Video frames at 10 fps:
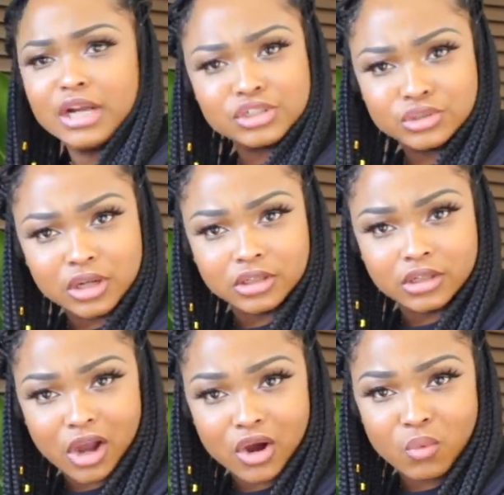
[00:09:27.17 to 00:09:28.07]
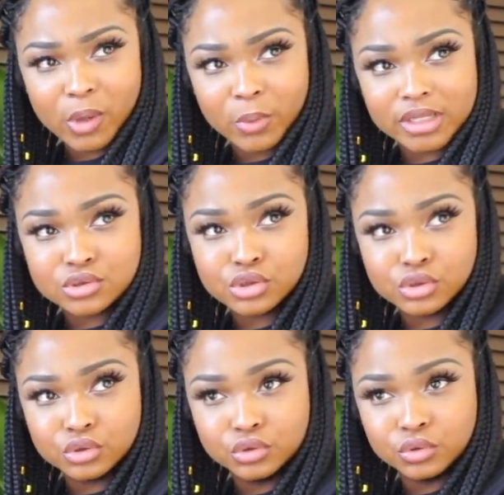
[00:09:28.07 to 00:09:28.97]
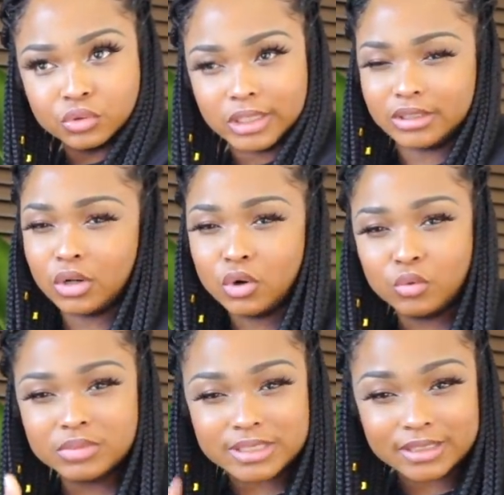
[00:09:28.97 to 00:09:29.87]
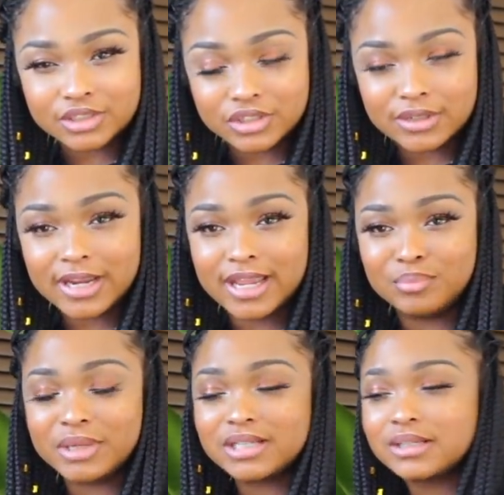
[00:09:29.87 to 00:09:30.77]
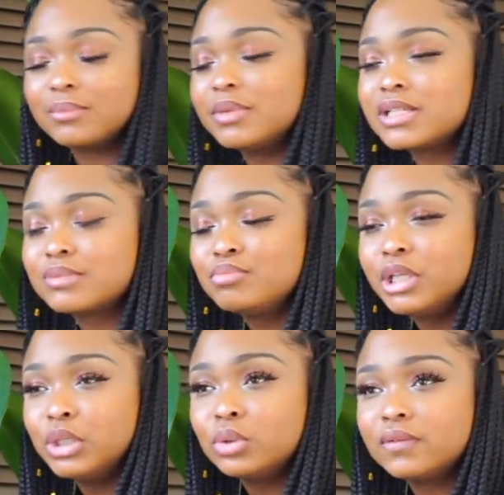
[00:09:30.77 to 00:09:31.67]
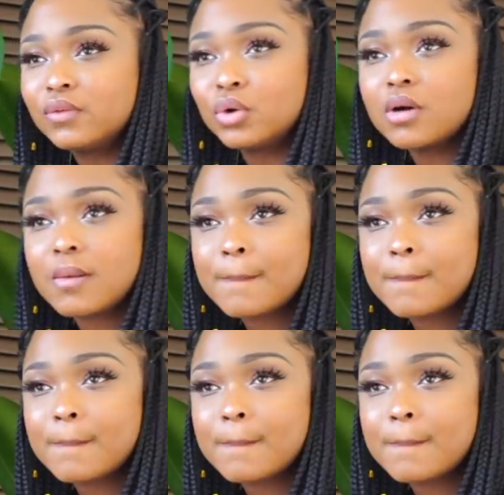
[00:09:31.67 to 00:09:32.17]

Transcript: Not too long ago, we went to like the home center and picked up this beautiful